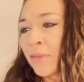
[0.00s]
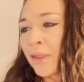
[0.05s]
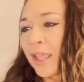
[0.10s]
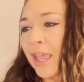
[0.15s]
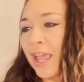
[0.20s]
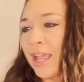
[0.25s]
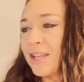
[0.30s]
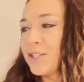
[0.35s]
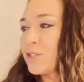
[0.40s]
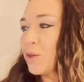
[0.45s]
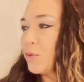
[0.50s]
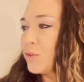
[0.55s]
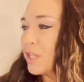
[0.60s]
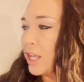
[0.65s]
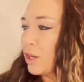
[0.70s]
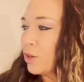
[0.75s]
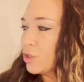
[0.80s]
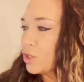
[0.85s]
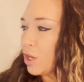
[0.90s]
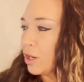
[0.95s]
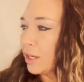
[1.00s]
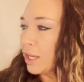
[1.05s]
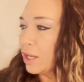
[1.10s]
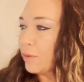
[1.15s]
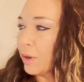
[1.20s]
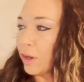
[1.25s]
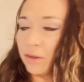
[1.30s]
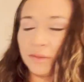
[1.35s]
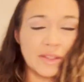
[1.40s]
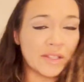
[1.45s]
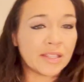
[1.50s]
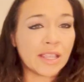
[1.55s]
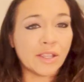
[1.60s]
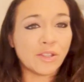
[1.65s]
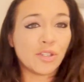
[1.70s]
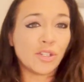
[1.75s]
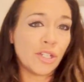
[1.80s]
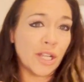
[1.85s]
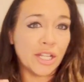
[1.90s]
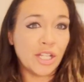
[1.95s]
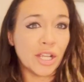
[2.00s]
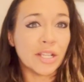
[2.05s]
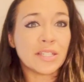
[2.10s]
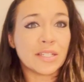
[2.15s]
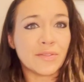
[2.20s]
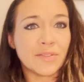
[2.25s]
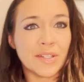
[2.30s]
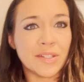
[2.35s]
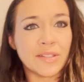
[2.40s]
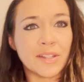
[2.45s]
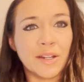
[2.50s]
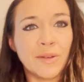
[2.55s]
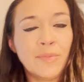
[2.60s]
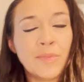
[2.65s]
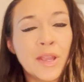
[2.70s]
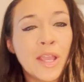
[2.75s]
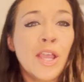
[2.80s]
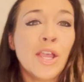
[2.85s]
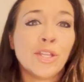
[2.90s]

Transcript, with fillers: Okay, so say you're talking about, in this case, your digestive system.